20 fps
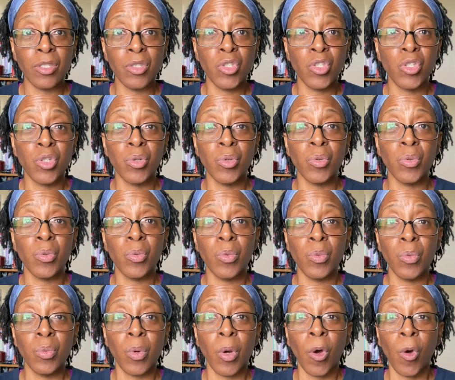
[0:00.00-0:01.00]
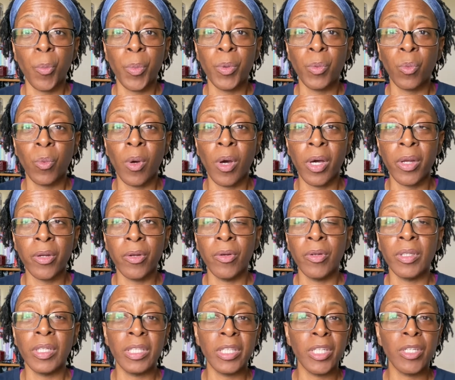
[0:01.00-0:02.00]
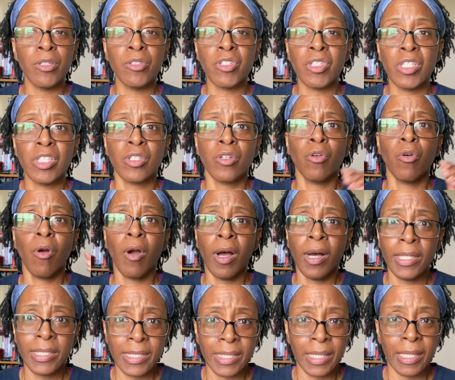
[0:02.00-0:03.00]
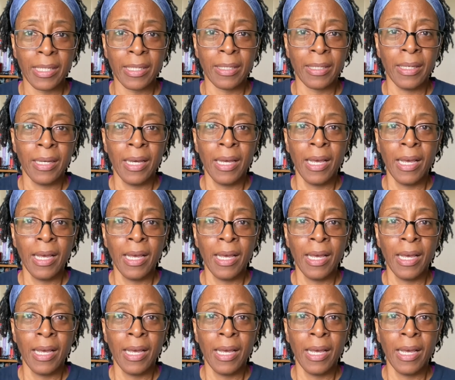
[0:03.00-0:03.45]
to open water, that they're just crossing